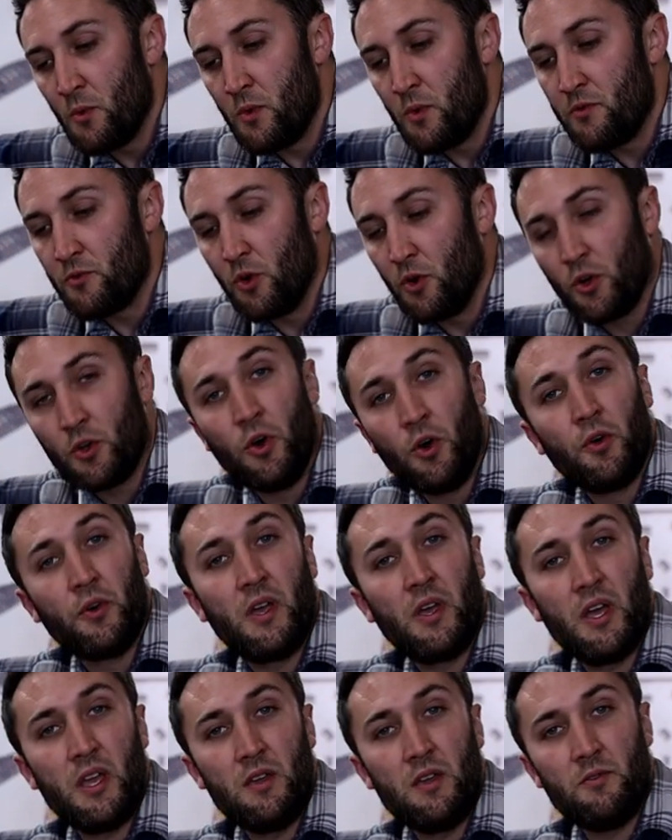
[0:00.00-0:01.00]
We've got
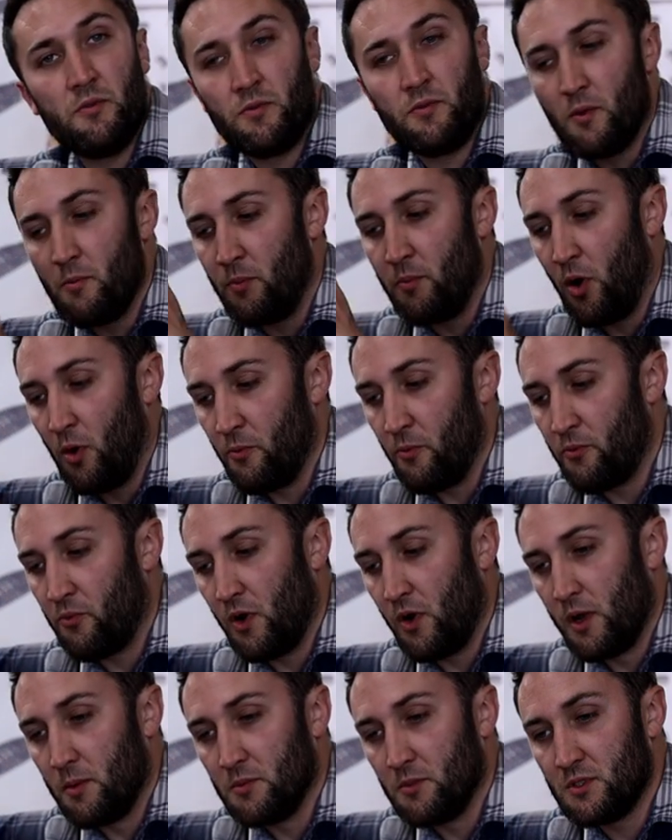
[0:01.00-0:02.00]
concave bottom
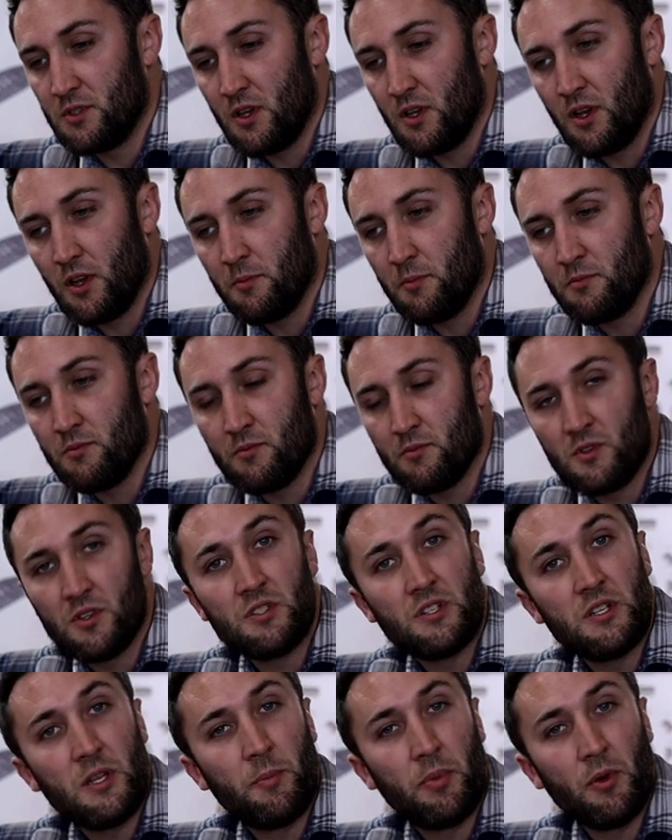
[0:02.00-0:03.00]
frames, um, the
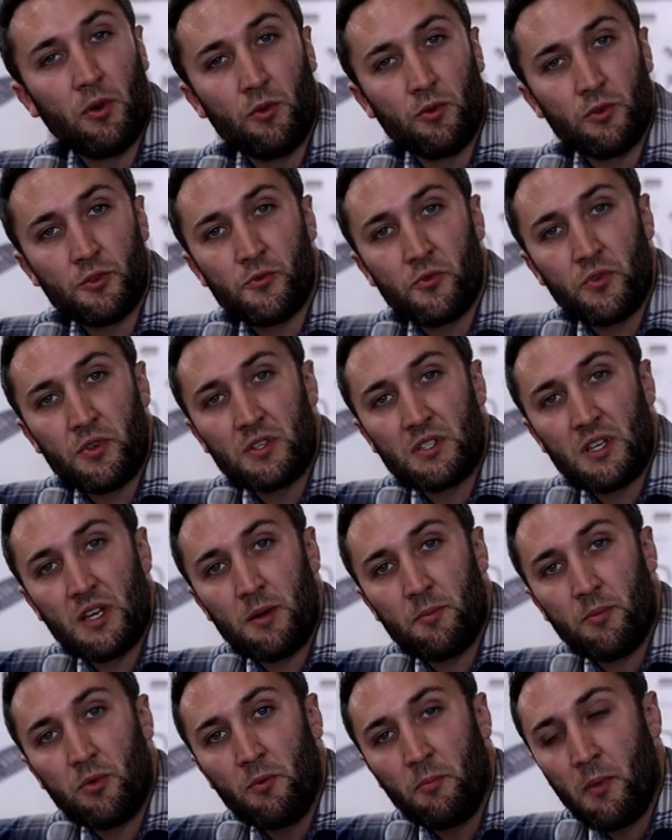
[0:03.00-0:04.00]
slipper launch, for
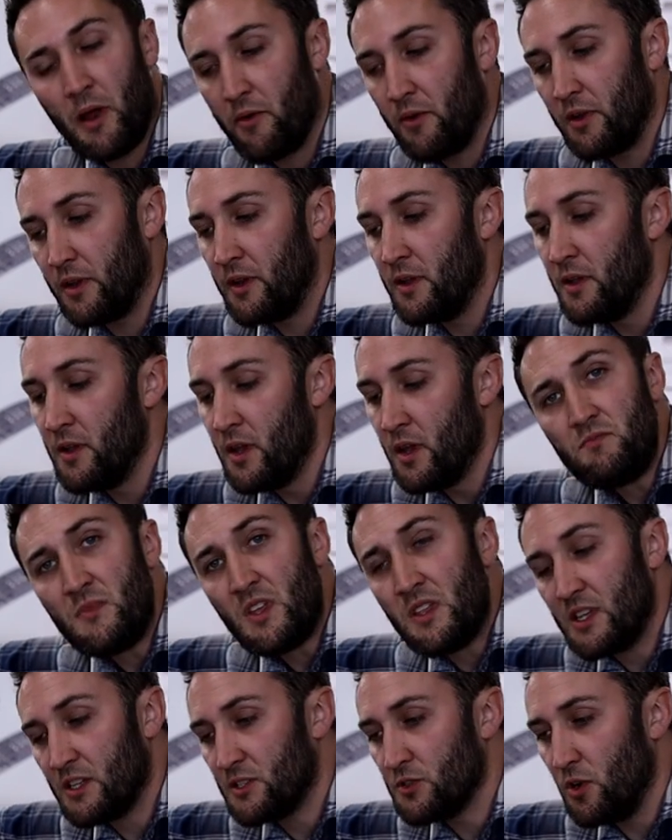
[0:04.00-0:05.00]
example, Marilyn,
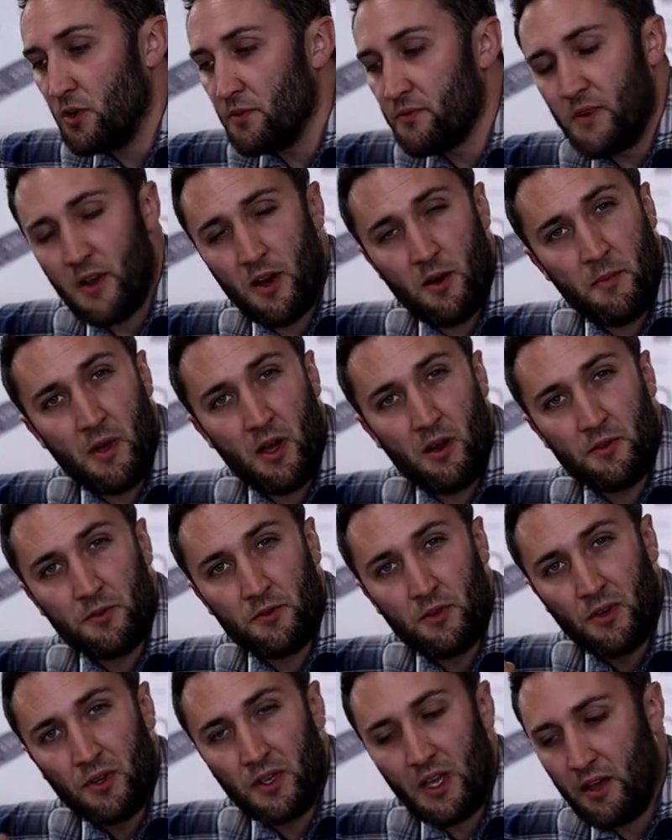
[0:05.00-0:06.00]
that's got a fair amount of
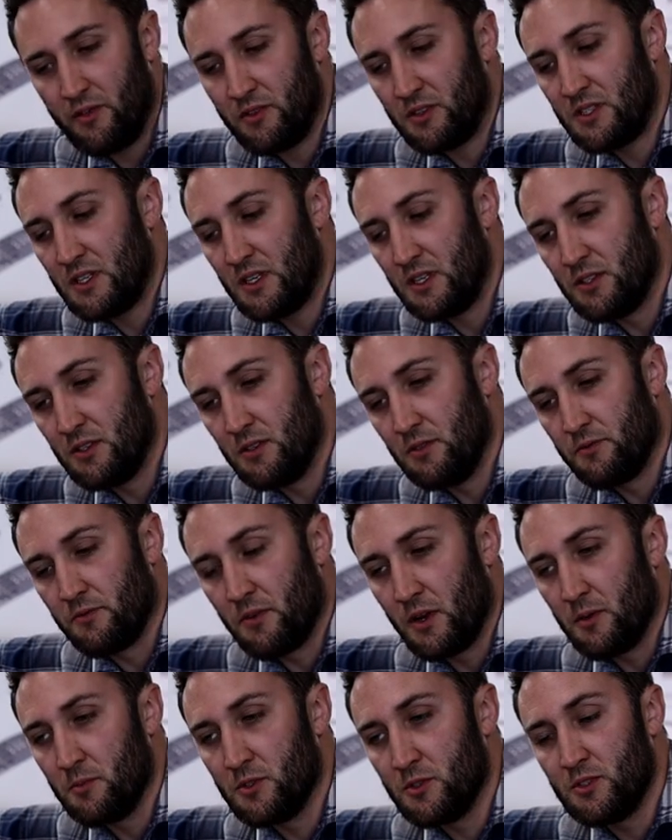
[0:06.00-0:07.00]
concavity to the
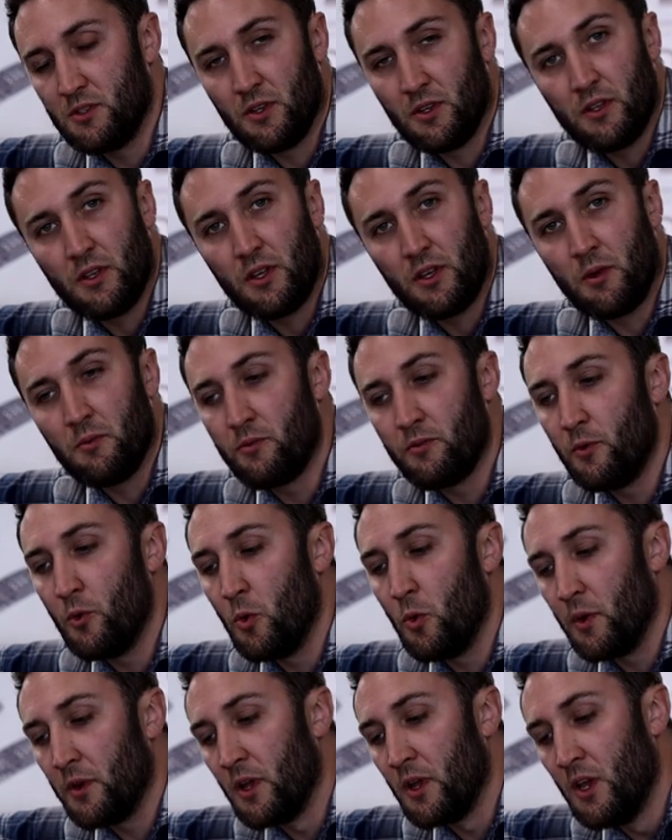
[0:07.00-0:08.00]
frames, certainly up
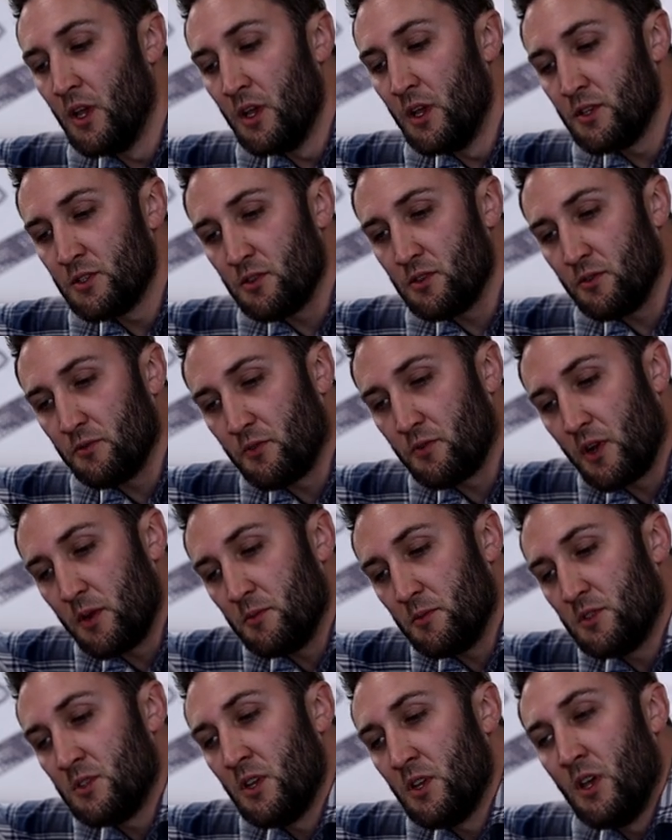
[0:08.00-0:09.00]
forward. So the
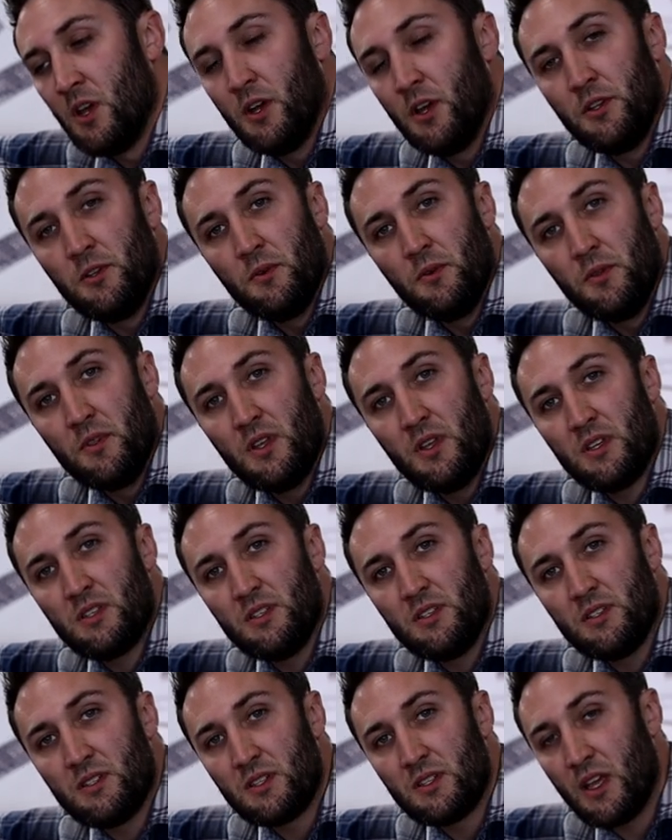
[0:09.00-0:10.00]
frames are doing
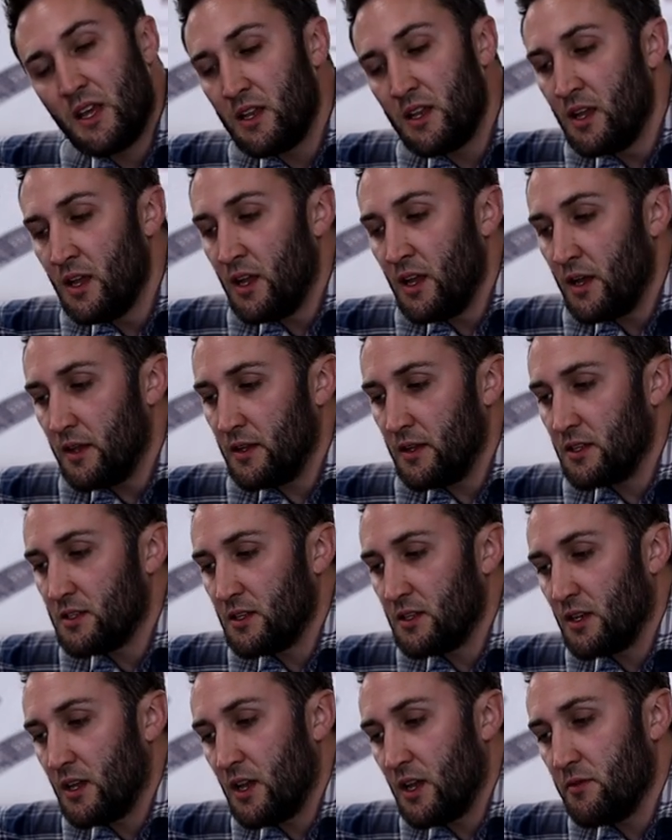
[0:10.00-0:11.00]
this instead, and that's
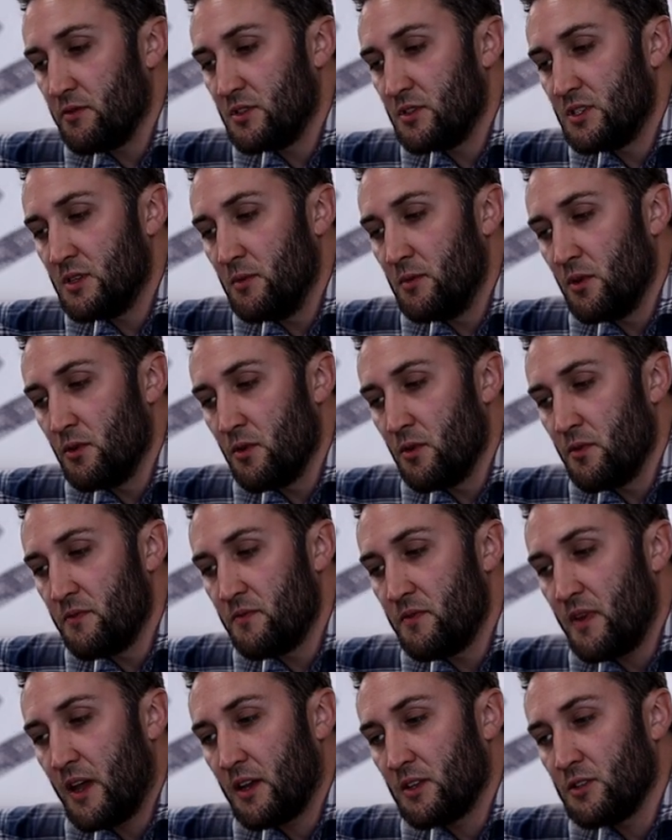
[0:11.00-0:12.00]
gonna have a similar
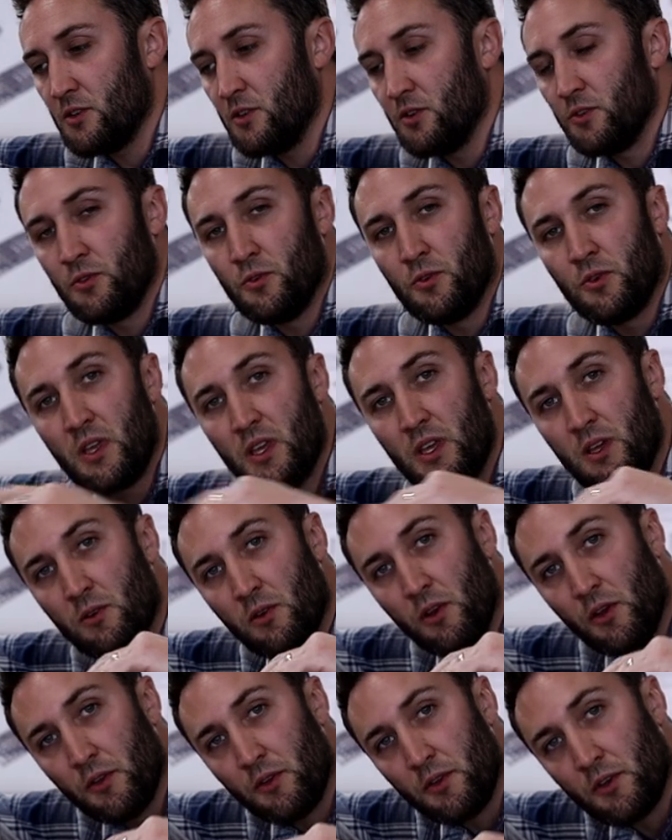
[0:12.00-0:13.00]
effect on your keel
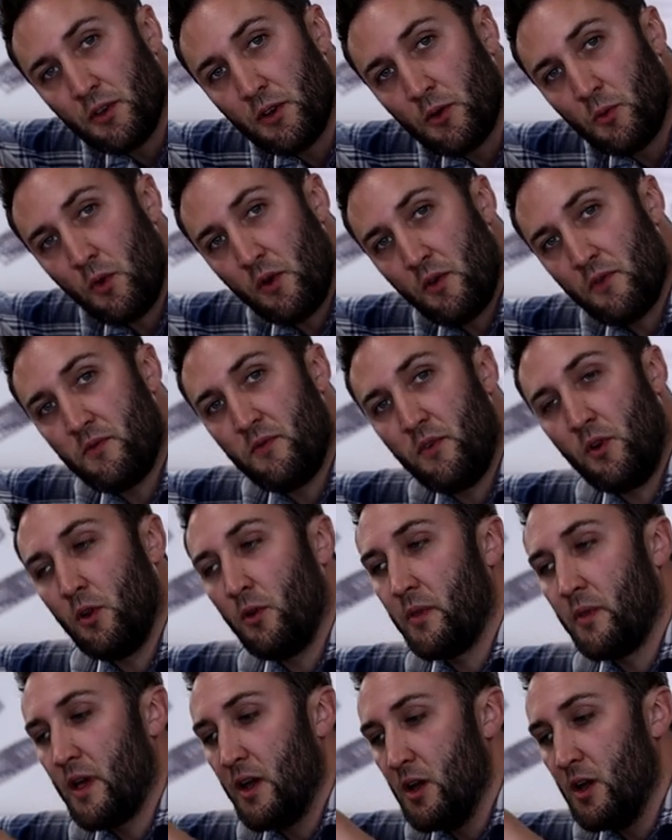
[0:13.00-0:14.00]
line. You're gonna want to
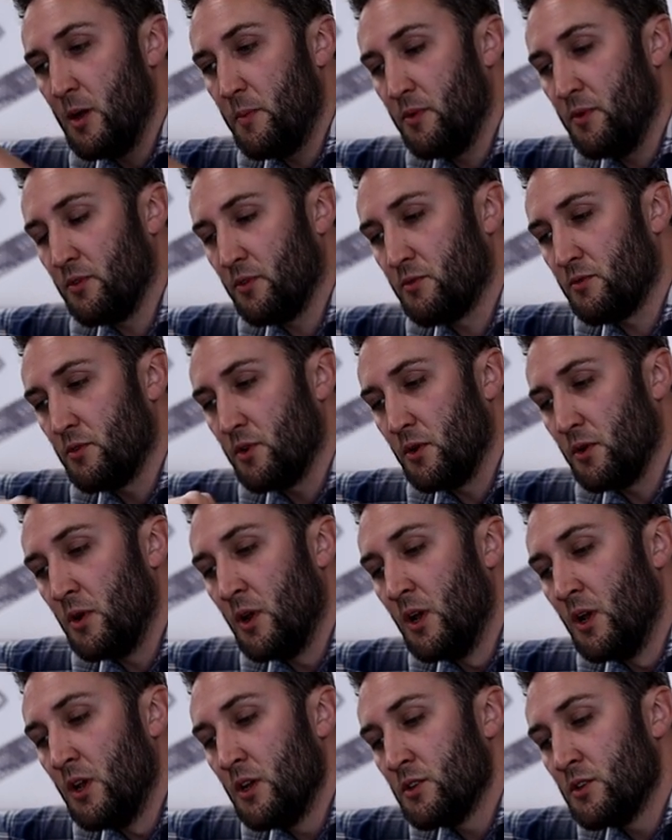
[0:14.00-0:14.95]
follow that up and through.